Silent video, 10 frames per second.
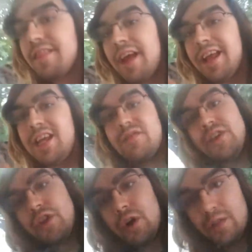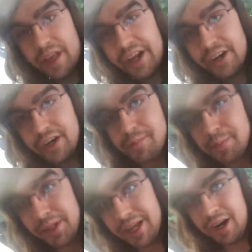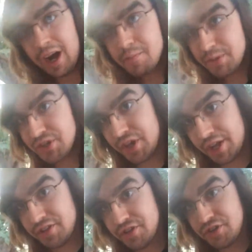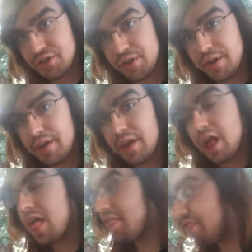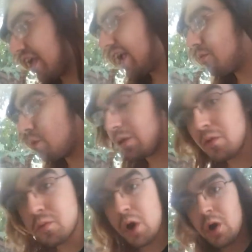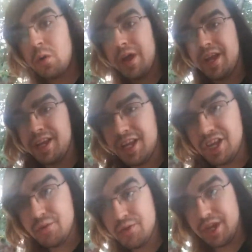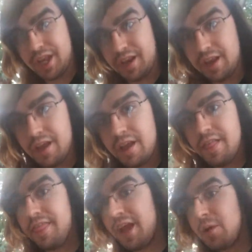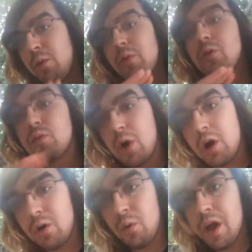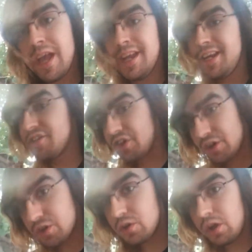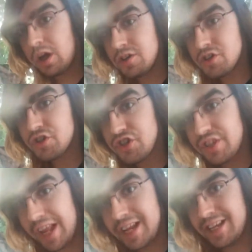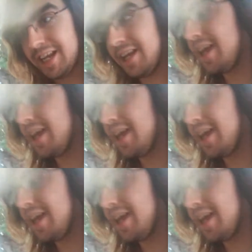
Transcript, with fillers: that even though they are complete opposites, they will grow in union. They will grow in eternal understanding,